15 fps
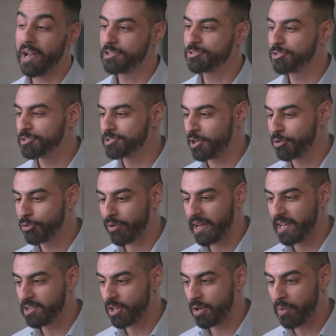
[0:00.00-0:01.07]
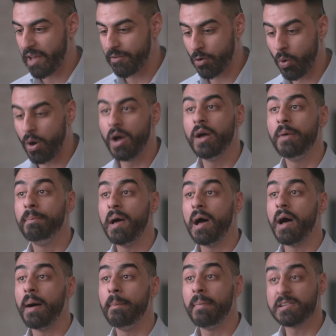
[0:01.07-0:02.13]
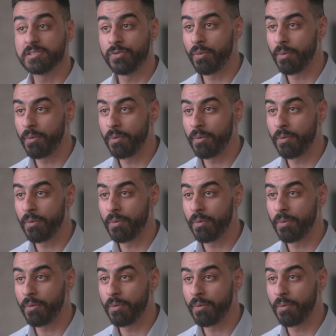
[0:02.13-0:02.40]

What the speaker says: The lecturers are great. We have quite a massive